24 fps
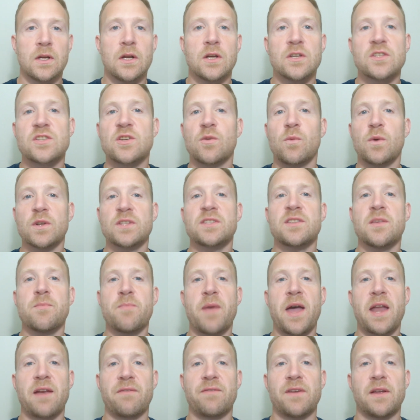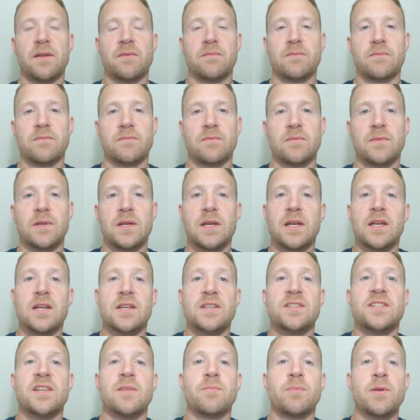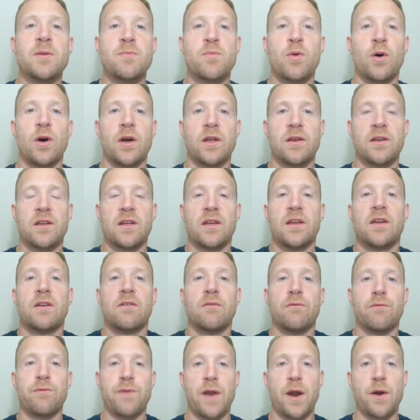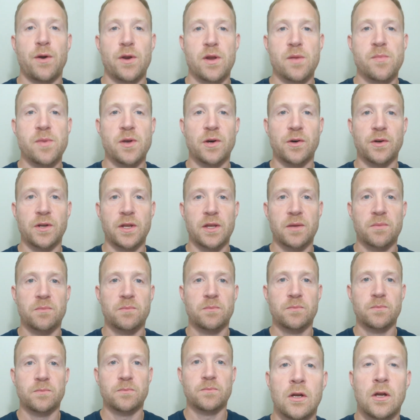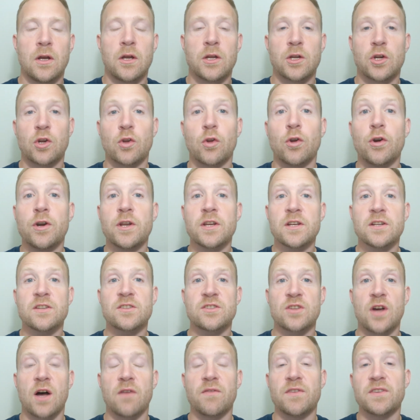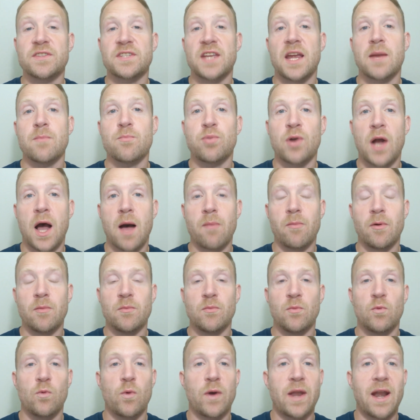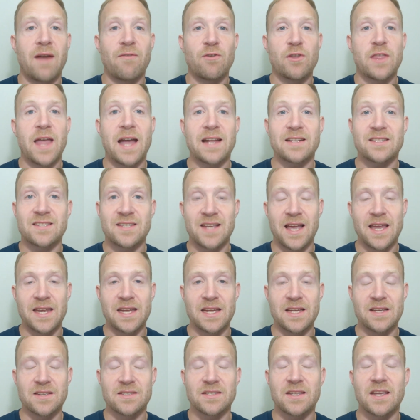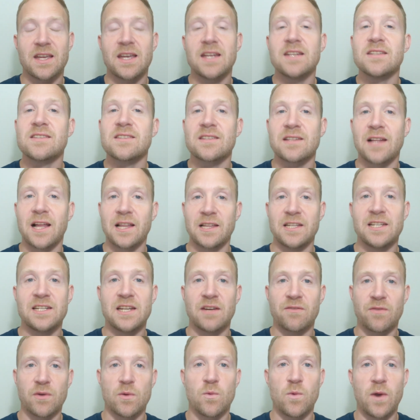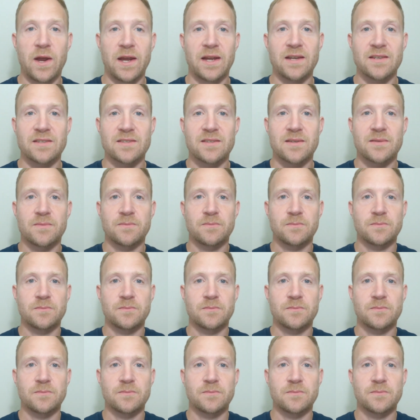So what's the benefit? Simply put, variability. You're learning to solve the same problem, whatever that set is, in slightly different ways.